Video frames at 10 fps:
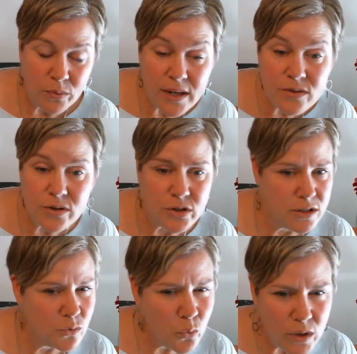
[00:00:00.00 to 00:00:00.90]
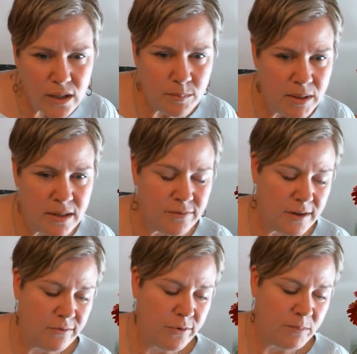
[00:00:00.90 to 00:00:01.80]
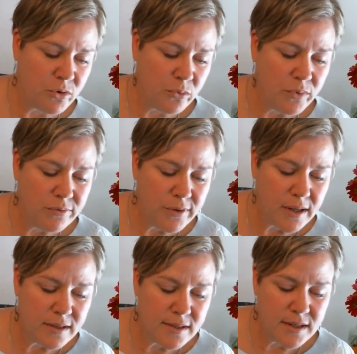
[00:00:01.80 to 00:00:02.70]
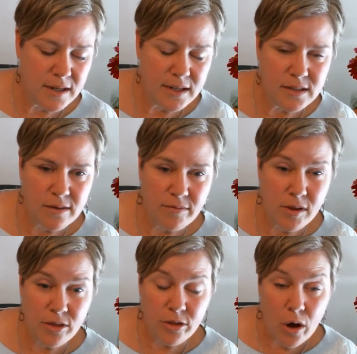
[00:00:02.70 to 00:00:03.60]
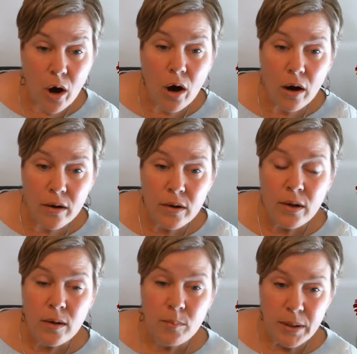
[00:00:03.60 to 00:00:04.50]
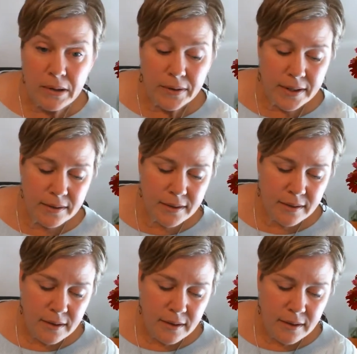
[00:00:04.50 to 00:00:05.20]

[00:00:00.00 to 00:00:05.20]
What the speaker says: research has really benefited from terrific studies of the thaw period